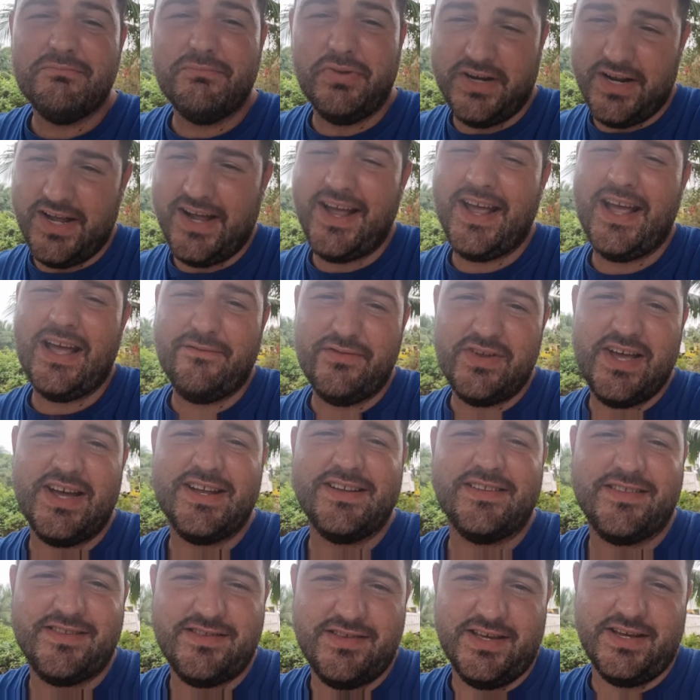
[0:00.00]
but I have
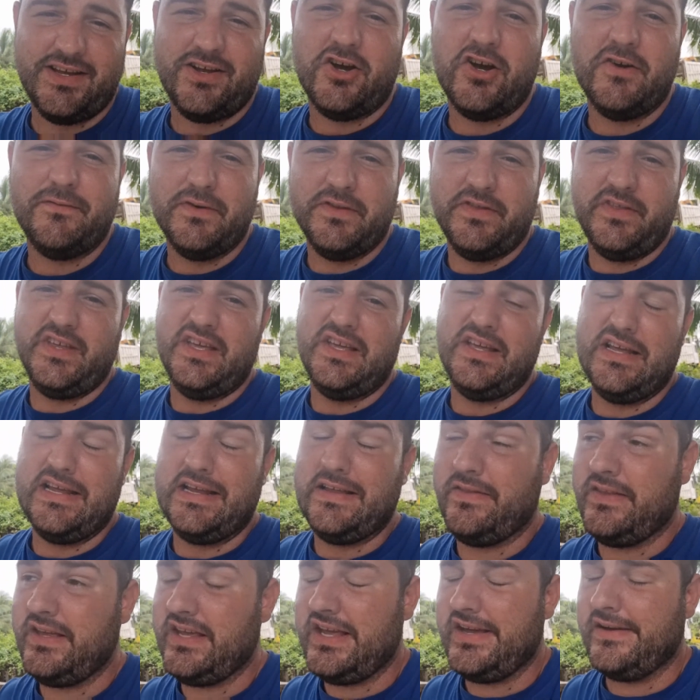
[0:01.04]
gotten sick off of the,
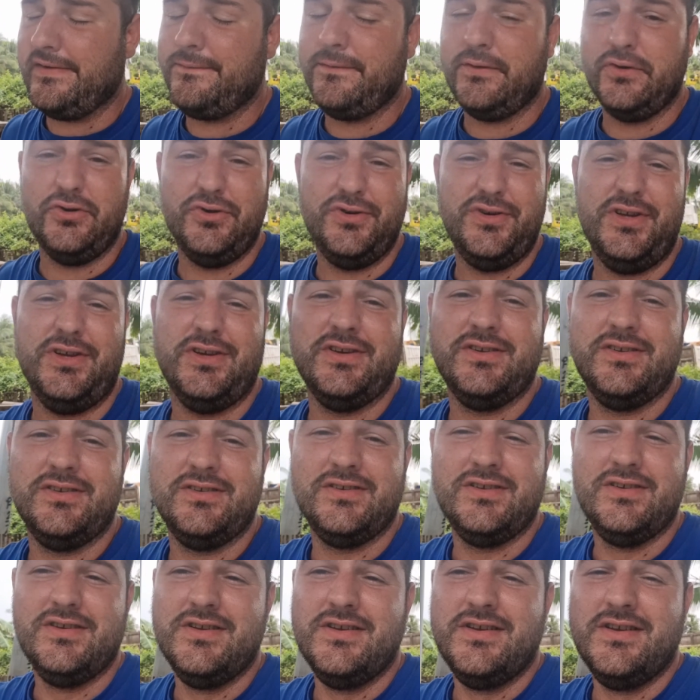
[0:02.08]
the uh, food.
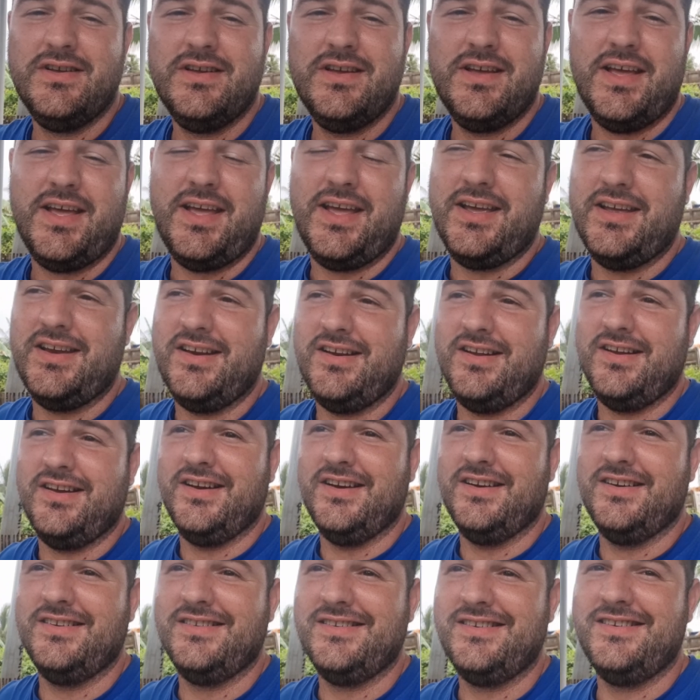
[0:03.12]
And
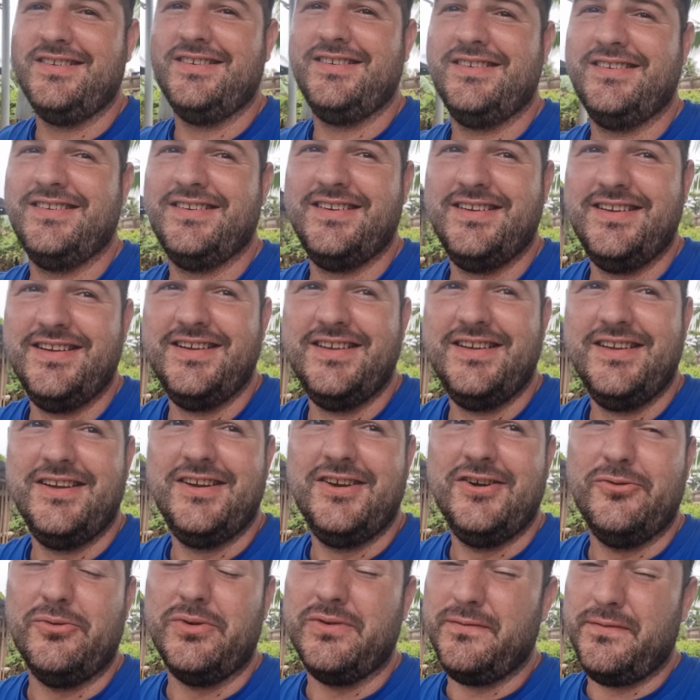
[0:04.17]
uh,
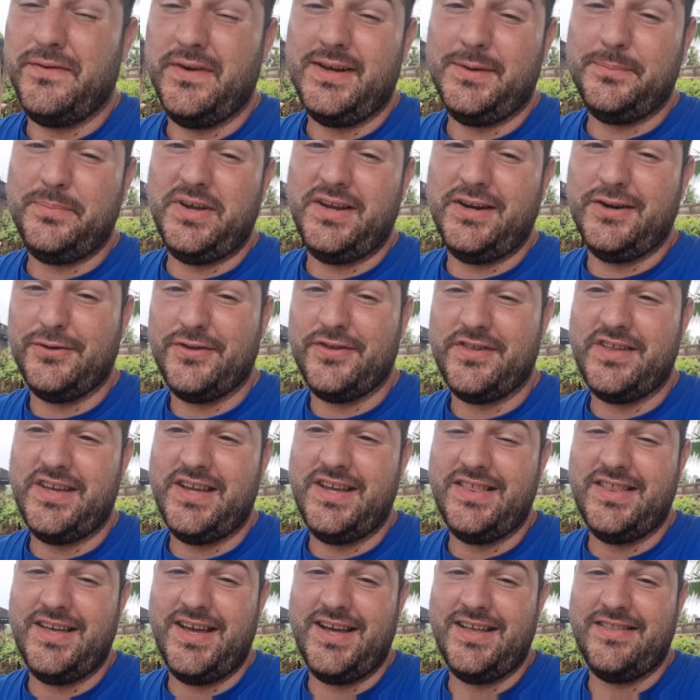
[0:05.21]
when Filipinos
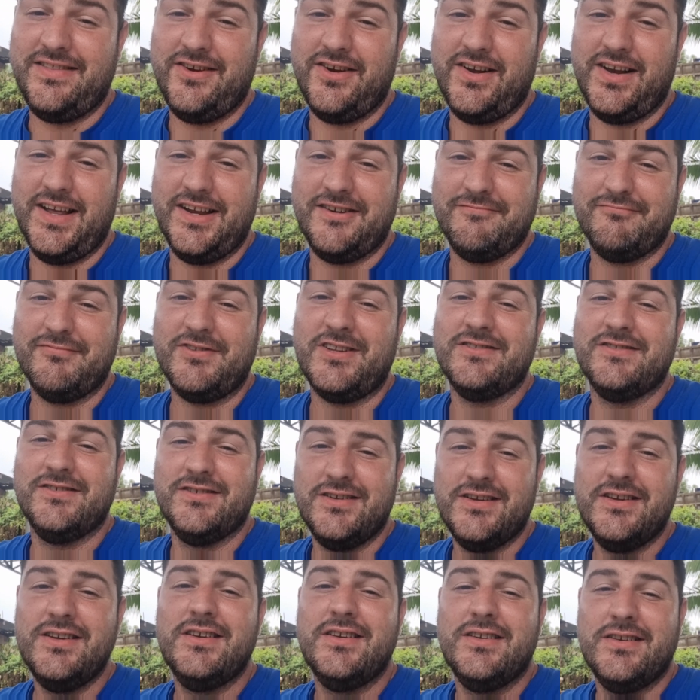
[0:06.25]
see that, they're like,
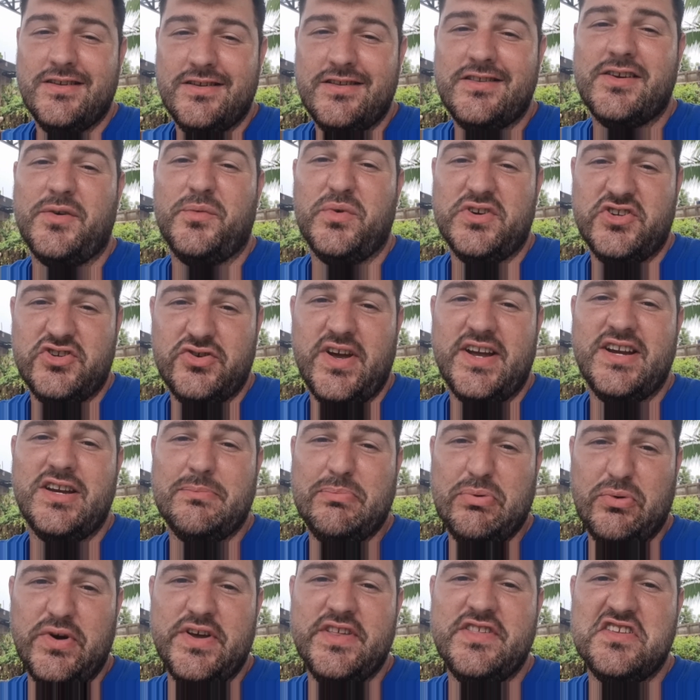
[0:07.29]
someone tried to
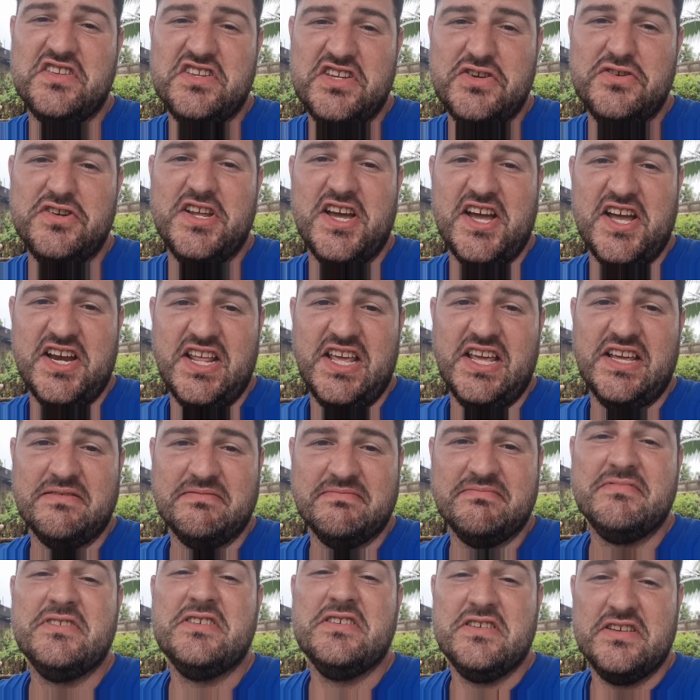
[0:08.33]
poison you, Danny.
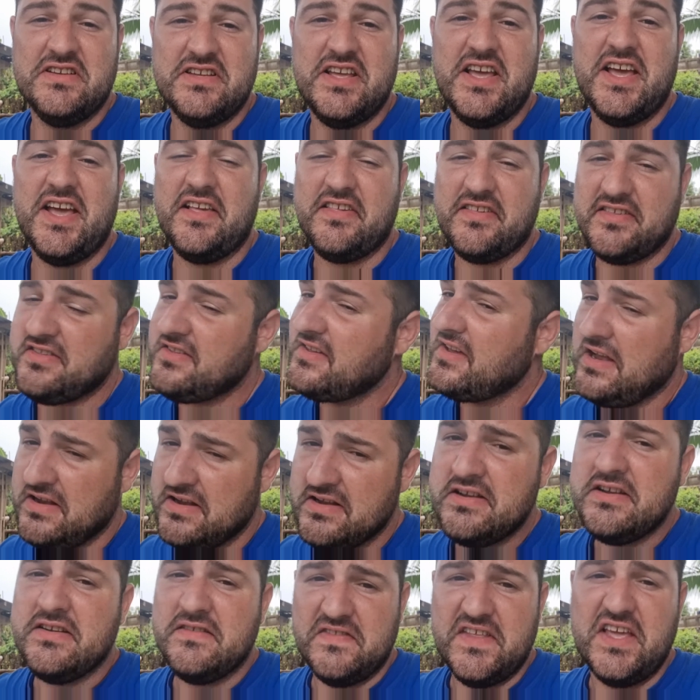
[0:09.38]
Yes,
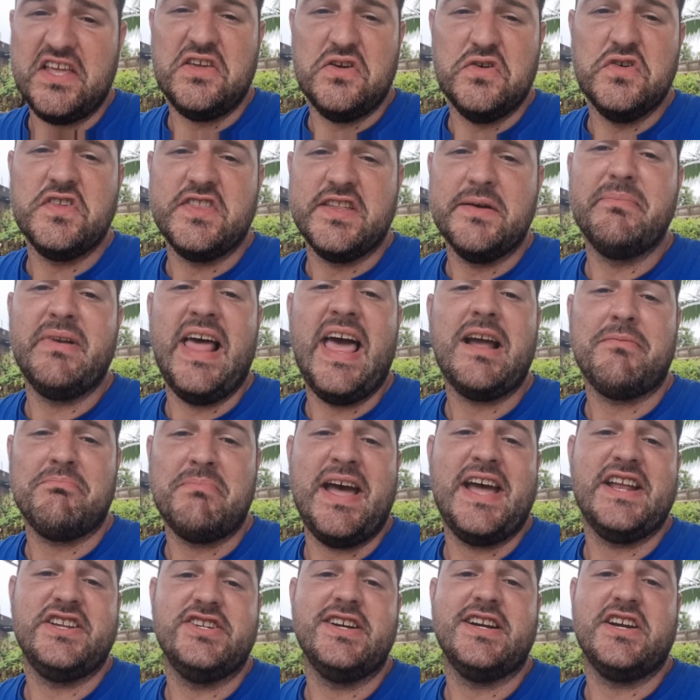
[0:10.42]
they used the black
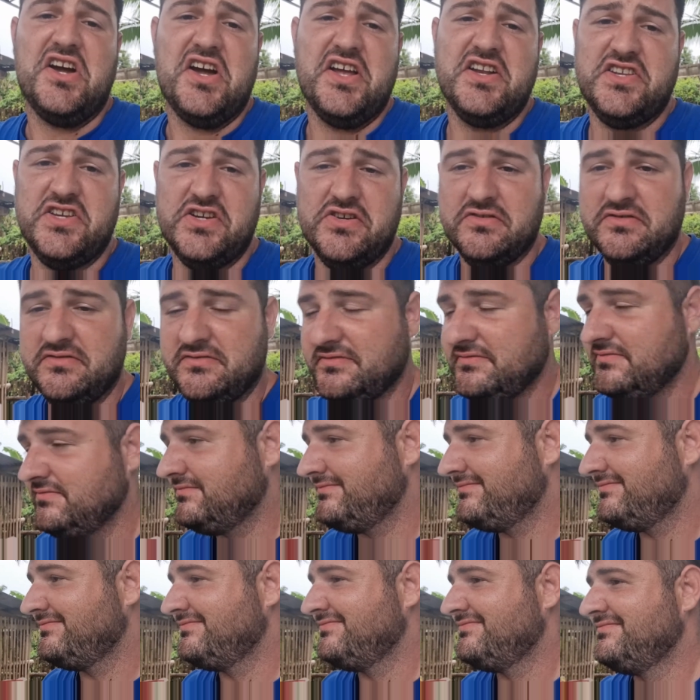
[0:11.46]
magic on you.
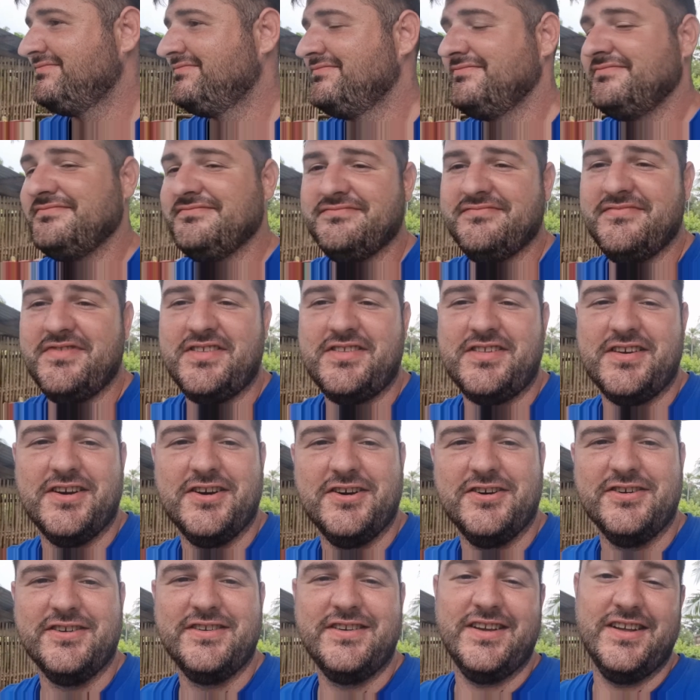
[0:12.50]

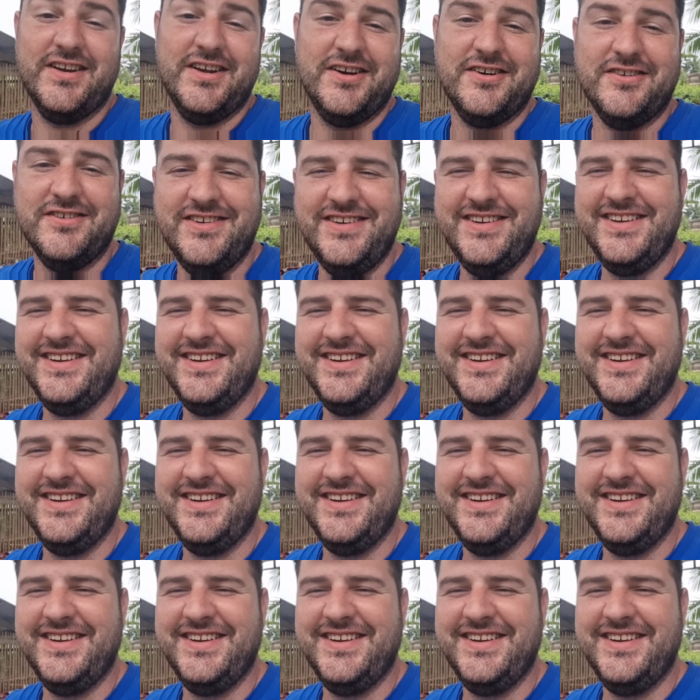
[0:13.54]
So, you know,